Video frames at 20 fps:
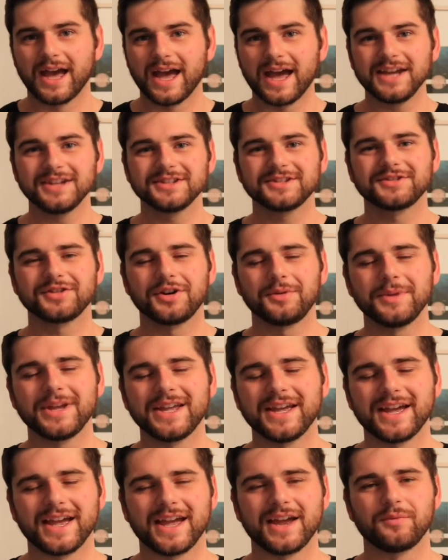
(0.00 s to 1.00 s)
Hey, it's Tom
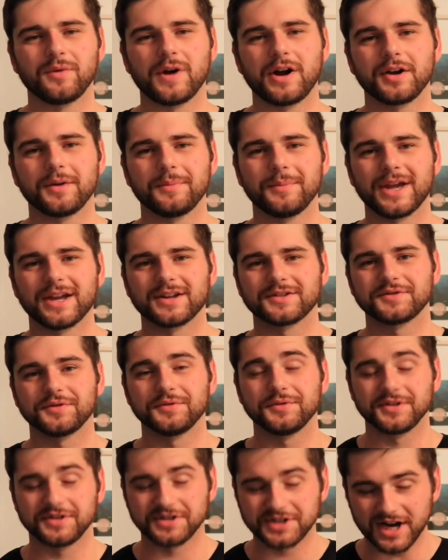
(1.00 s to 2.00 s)
here and welcome back
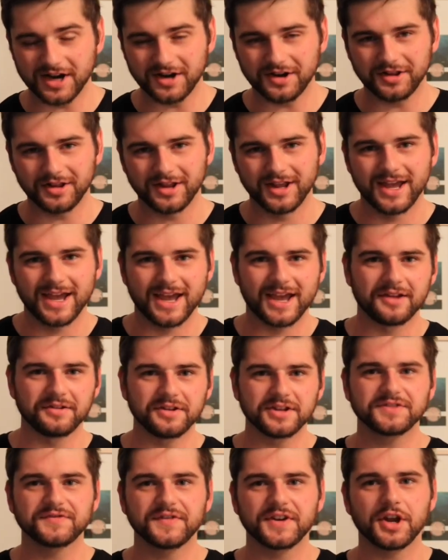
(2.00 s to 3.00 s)
to the channel. In
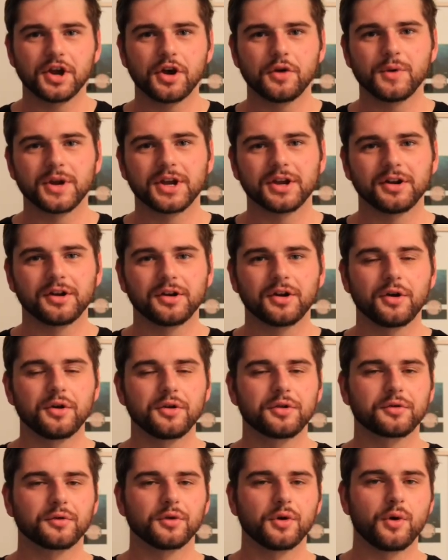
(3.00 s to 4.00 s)
this video, we're going to go
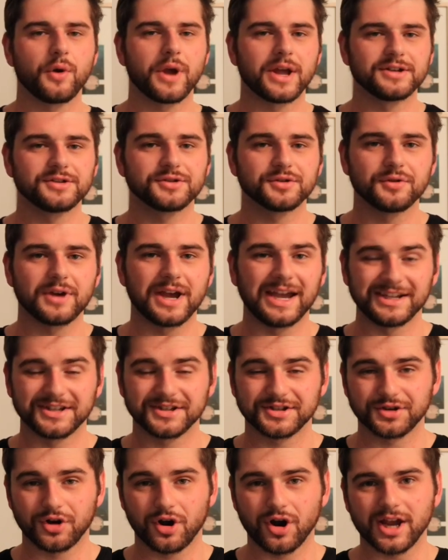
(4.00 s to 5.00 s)
through and do a
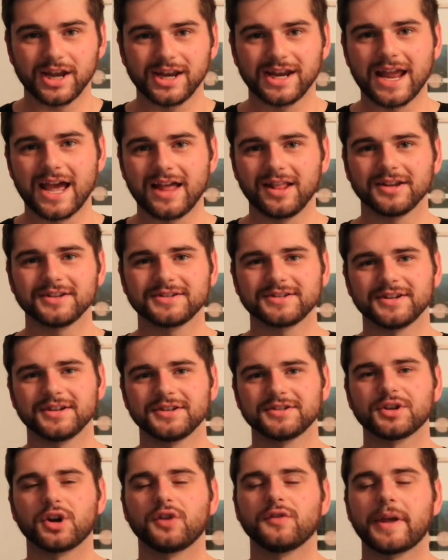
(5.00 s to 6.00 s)
stock
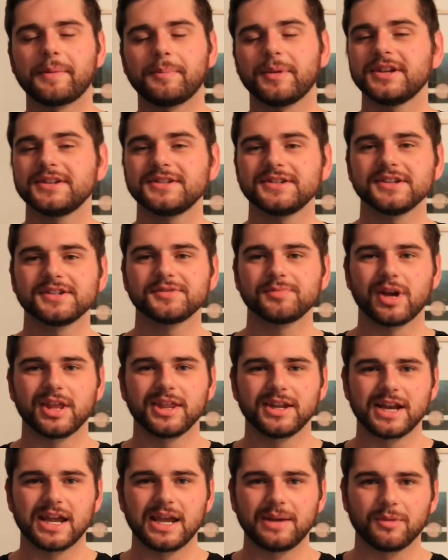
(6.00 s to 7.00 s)
analysis of a business by
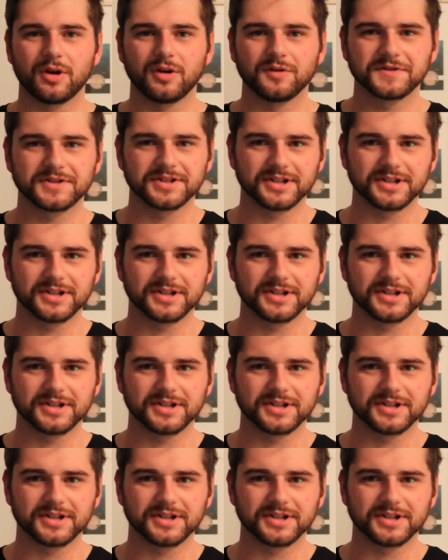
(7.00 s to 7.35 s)
the name of